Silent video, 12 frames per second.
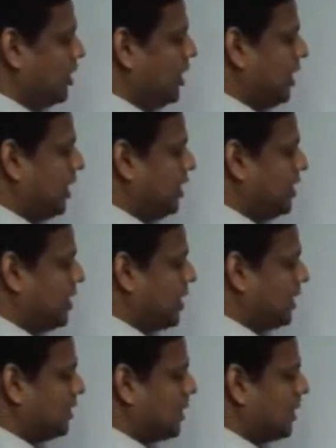gain the
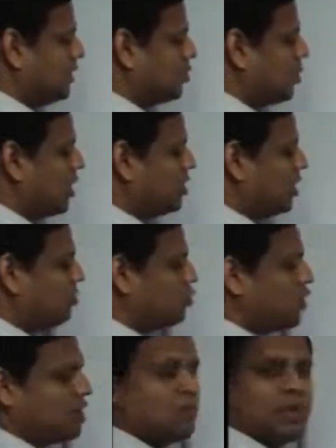exact same
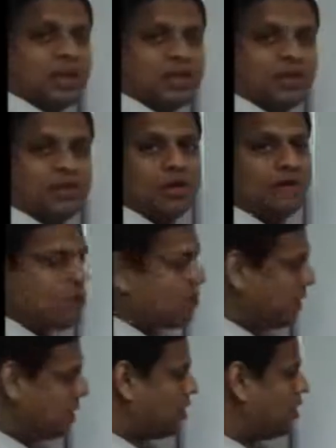20 minutes even if you are
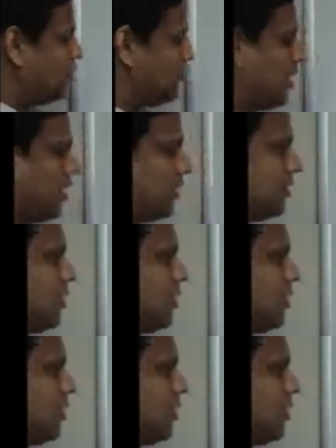playing a lot of tennis.